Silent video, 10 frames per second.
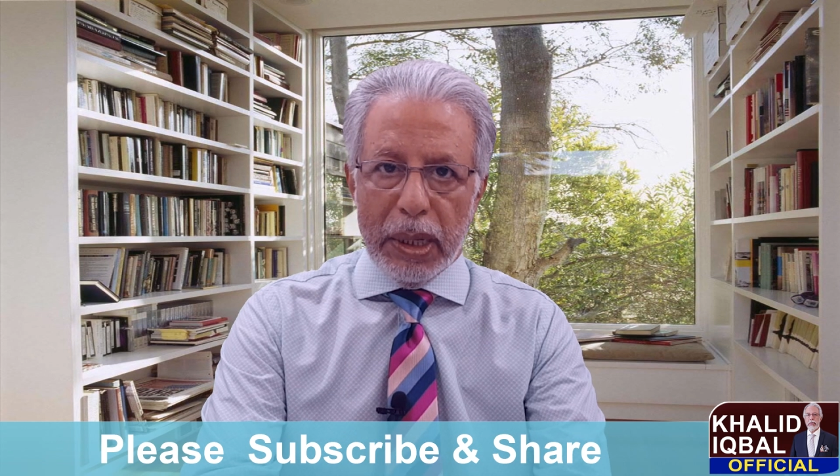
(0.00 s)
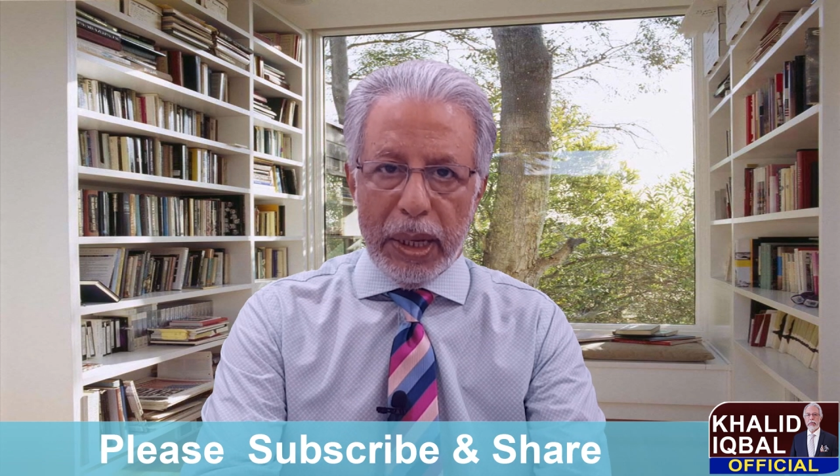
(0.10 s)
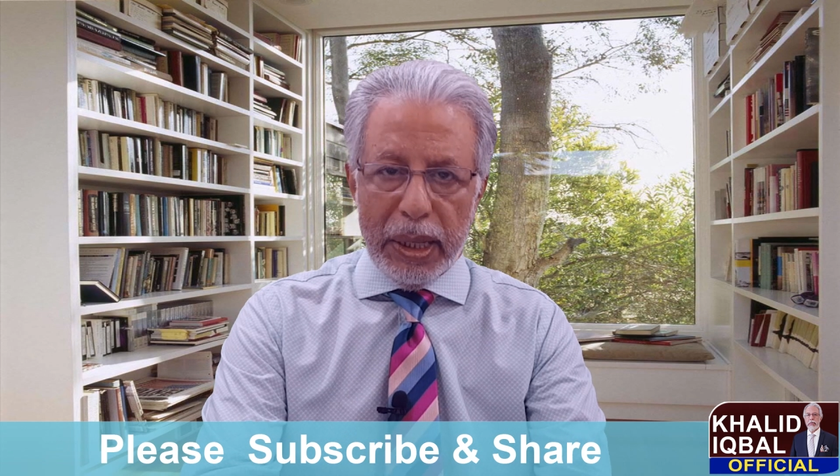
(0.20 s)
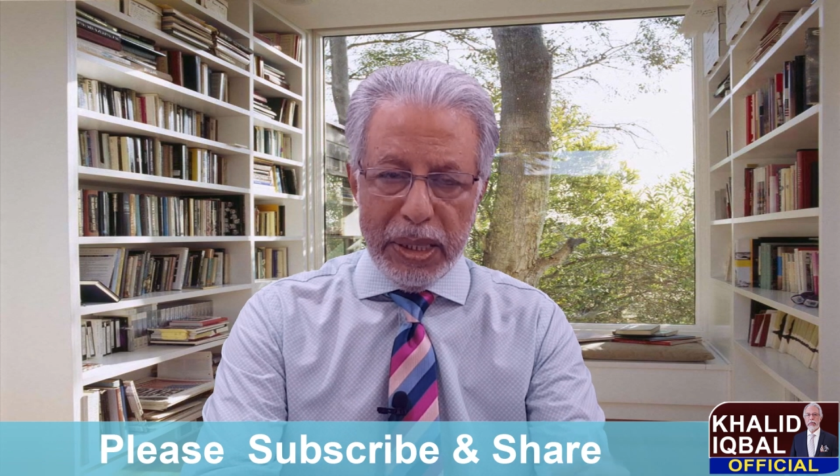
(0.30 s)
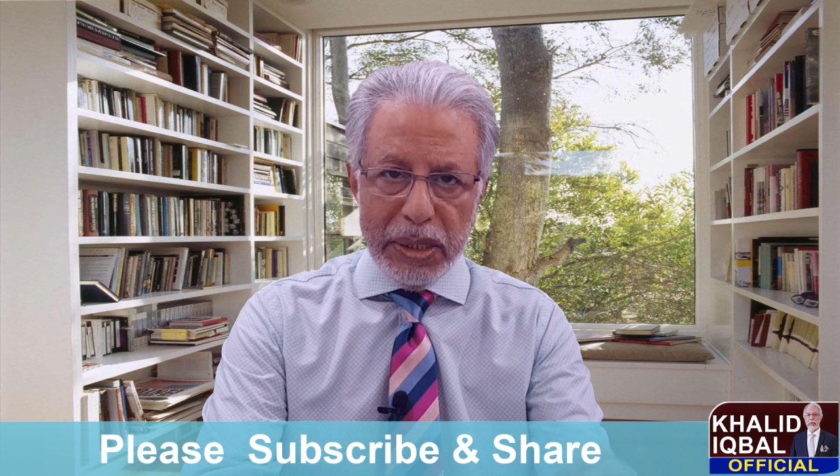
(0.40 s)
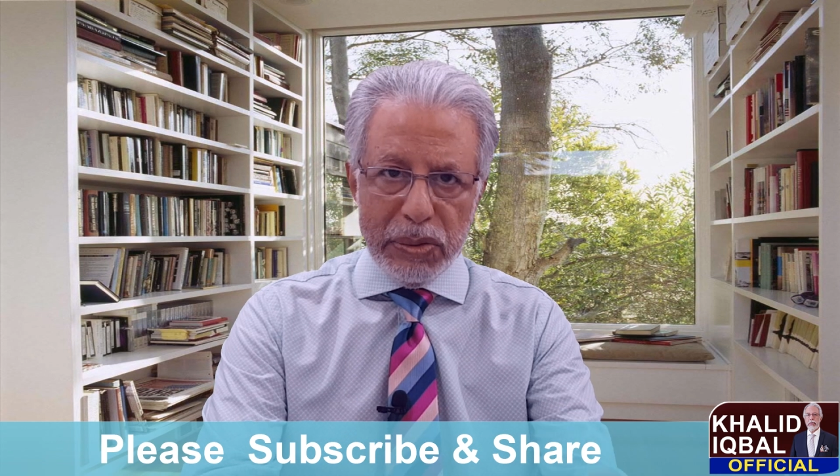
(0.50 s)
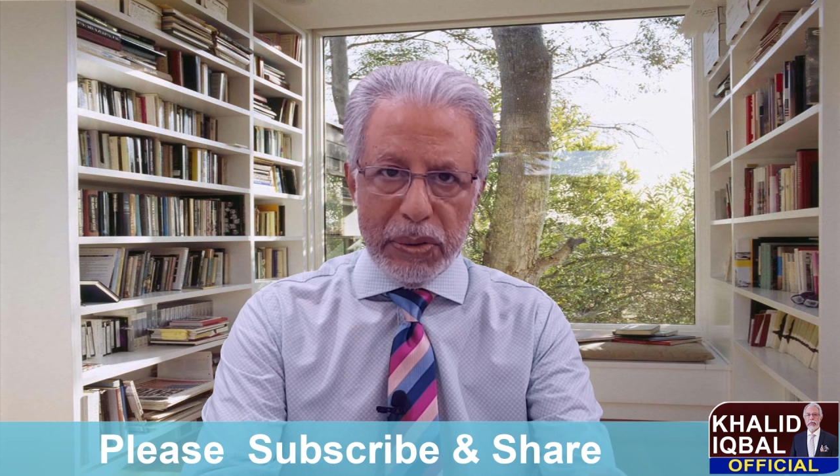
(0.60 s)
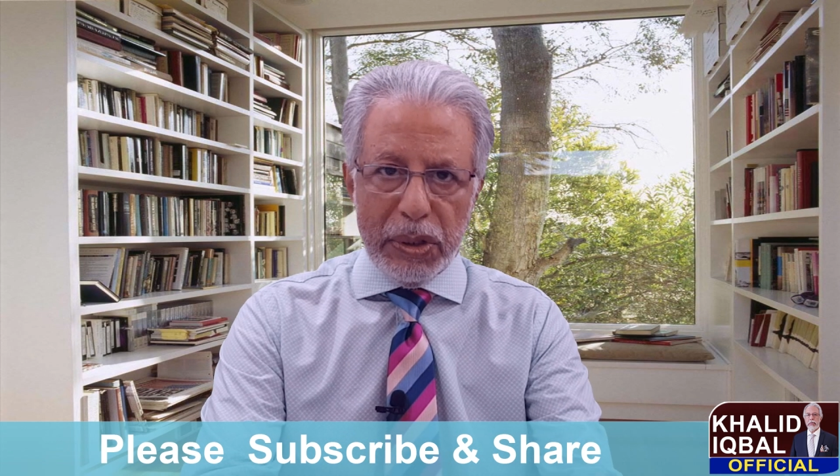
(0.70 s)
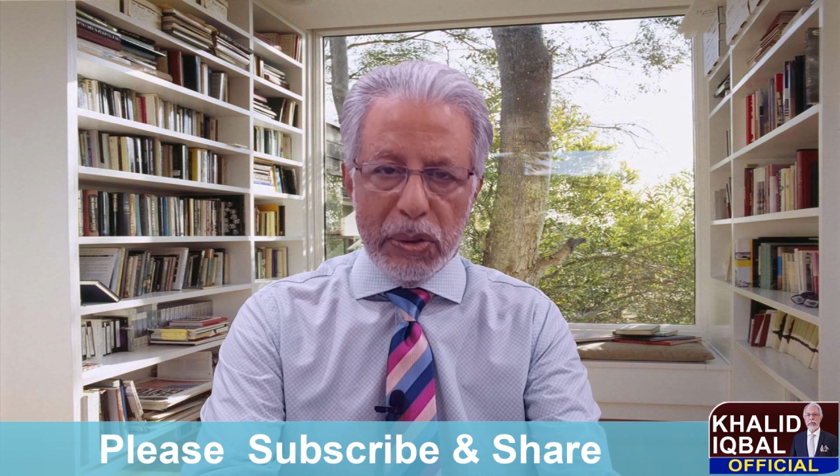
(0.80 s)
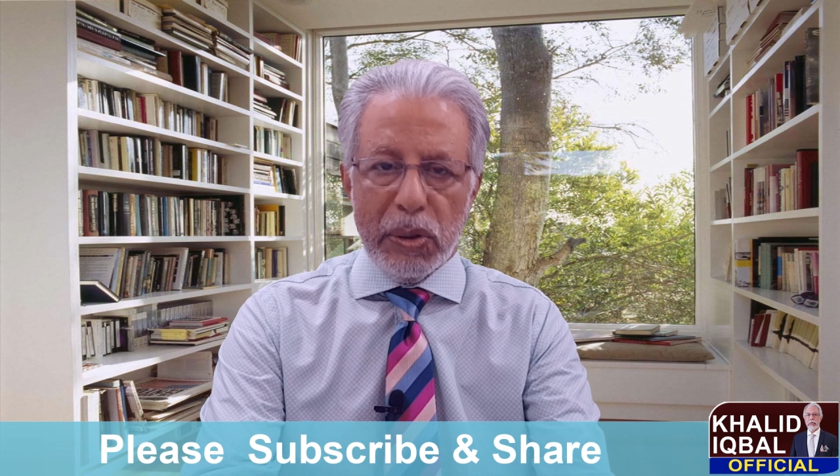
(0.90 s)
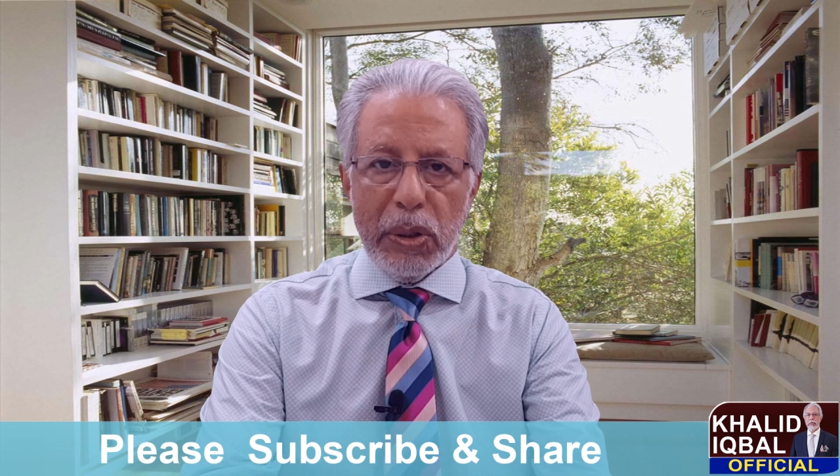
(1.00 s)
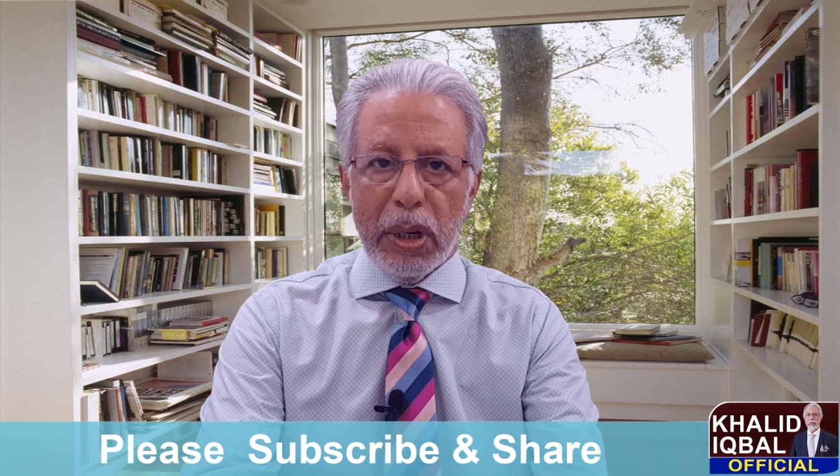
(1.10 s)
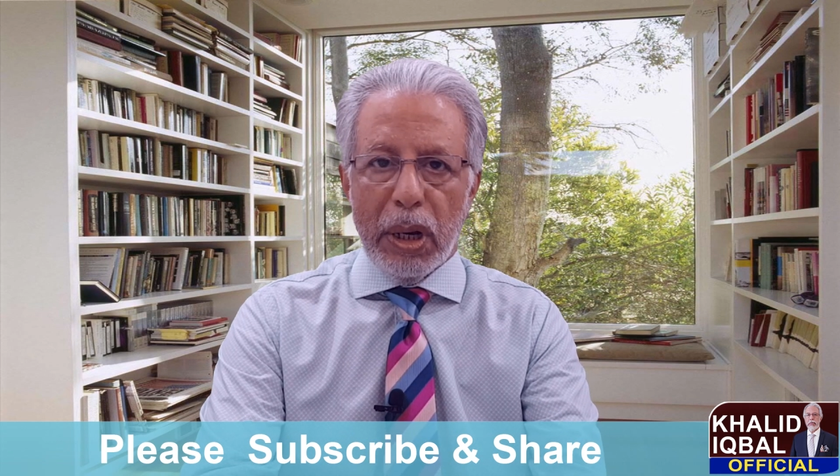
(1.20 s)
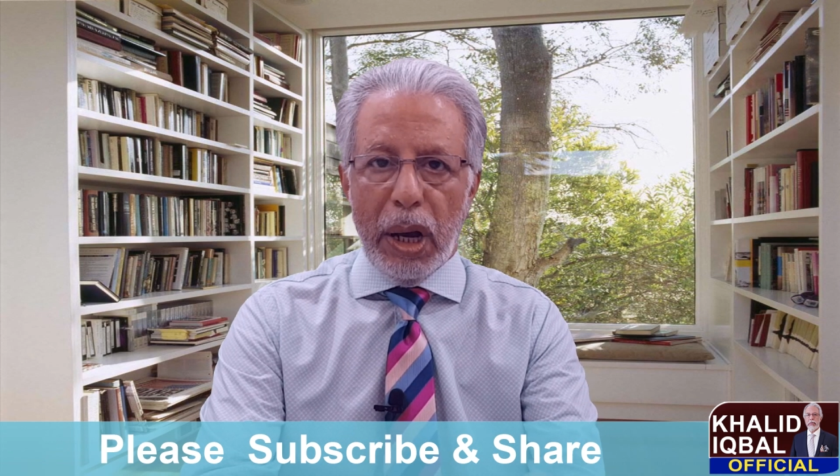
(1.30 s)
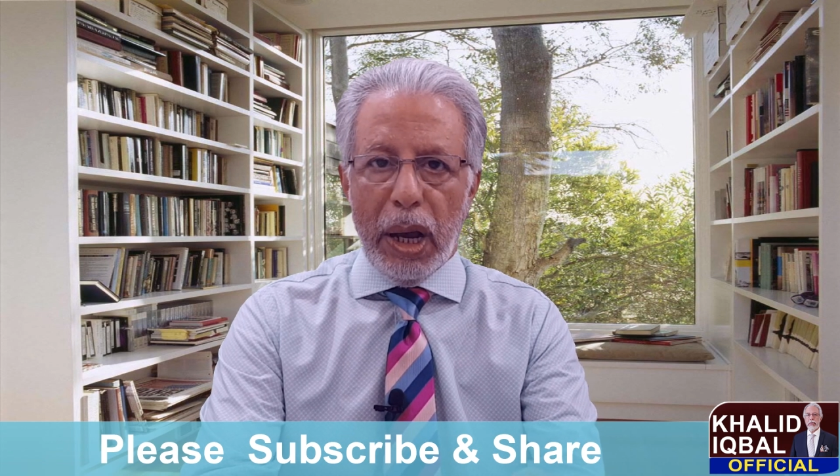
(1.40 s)
In this video,
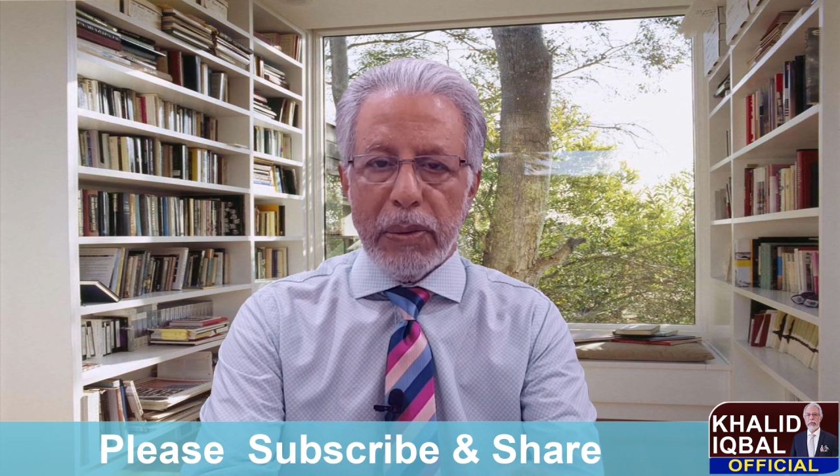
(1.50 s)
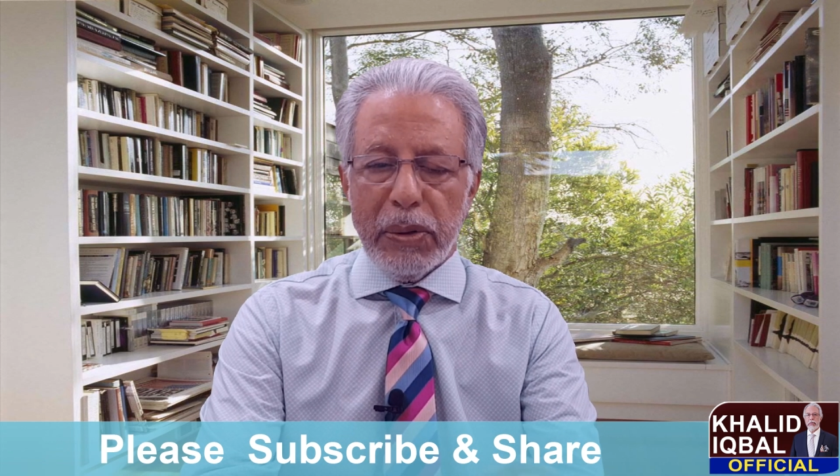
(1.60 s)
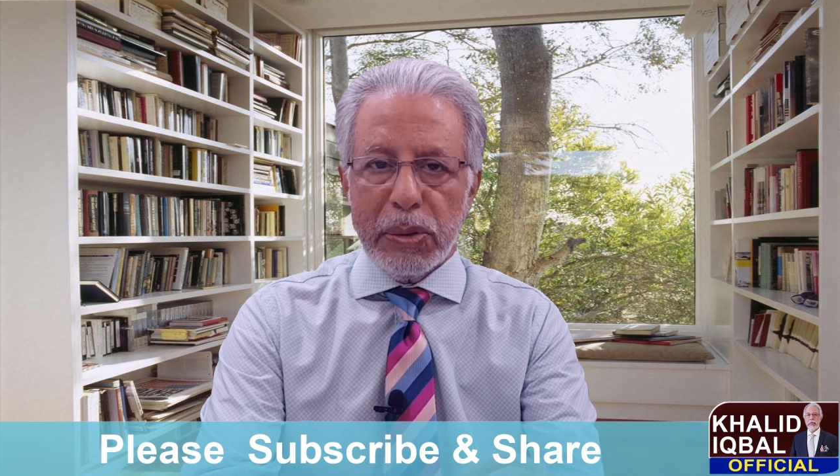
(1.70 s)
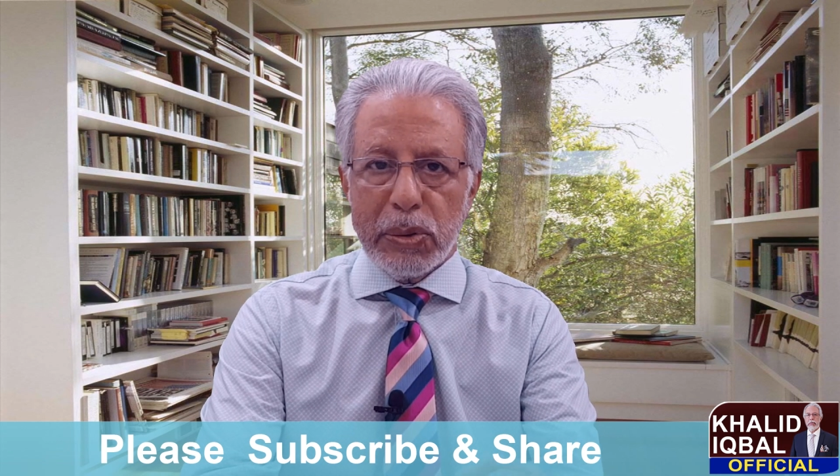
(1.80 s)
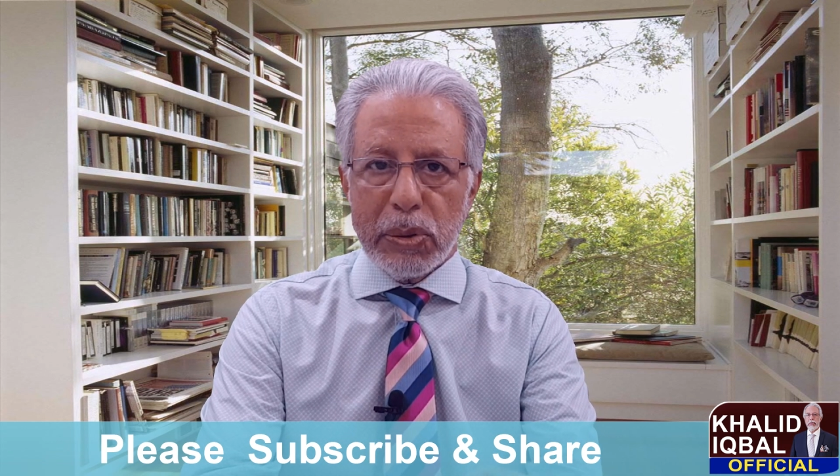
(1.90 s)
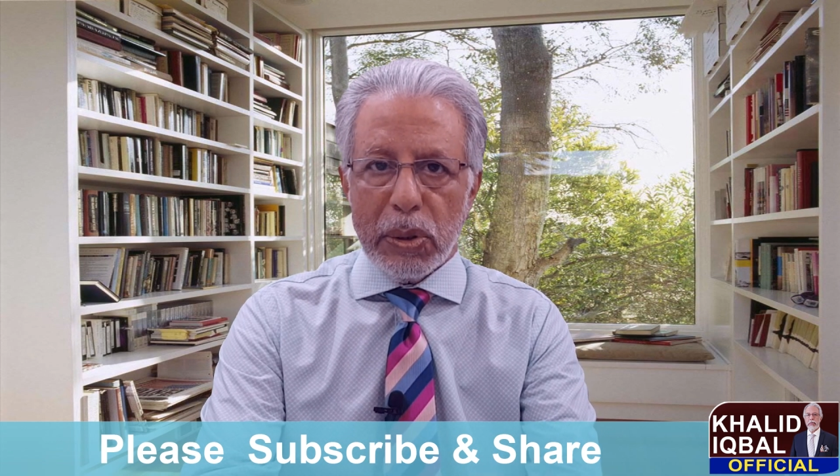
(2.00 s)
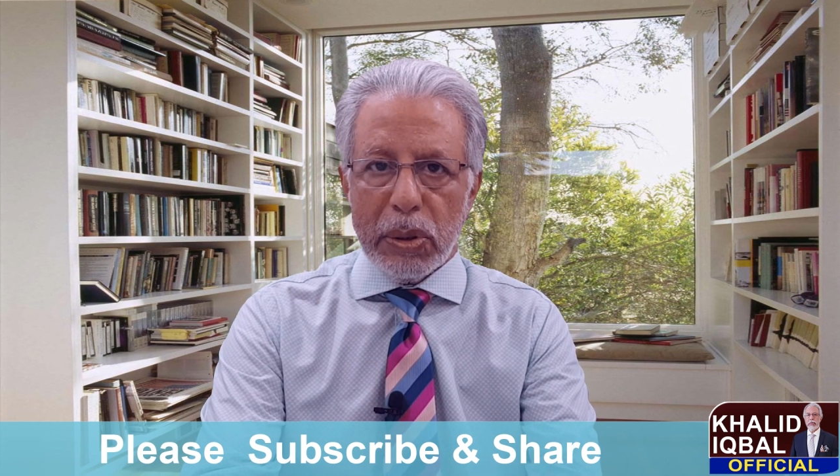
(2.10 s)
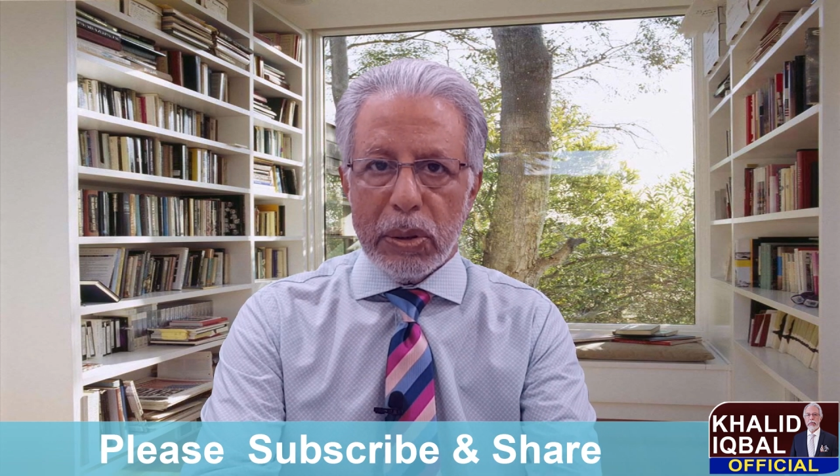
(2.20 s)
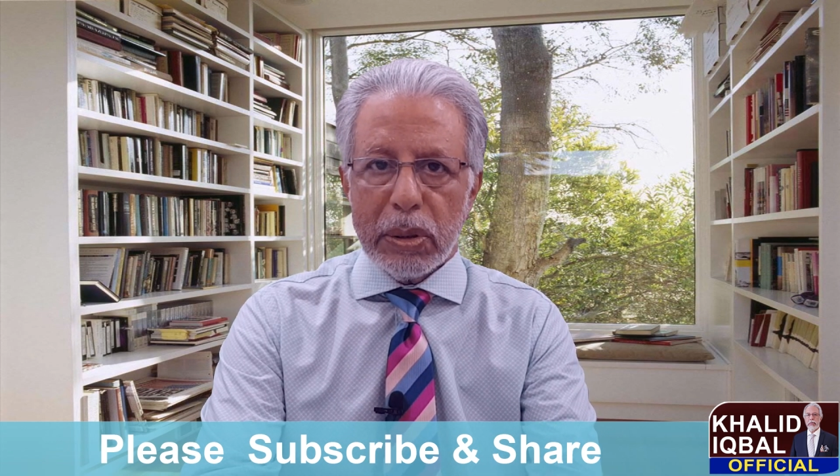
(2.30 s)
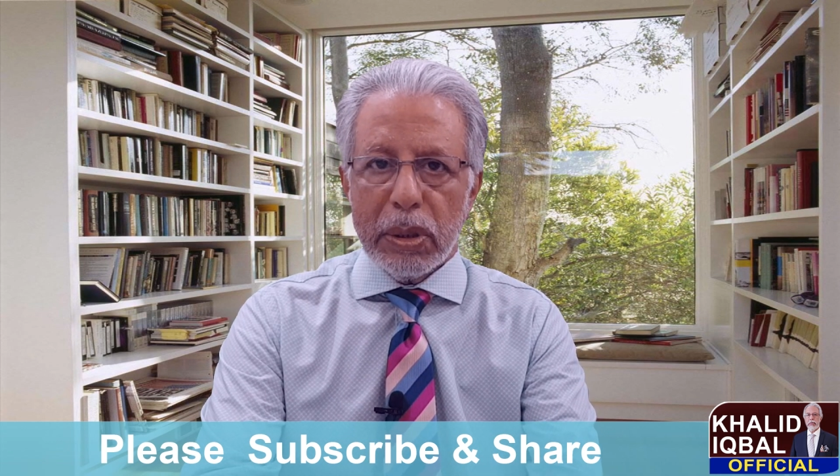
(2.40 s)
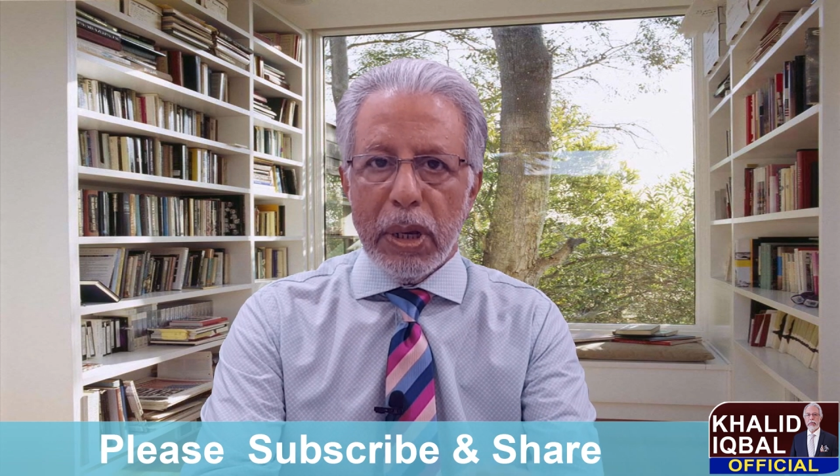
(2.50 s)
I will talk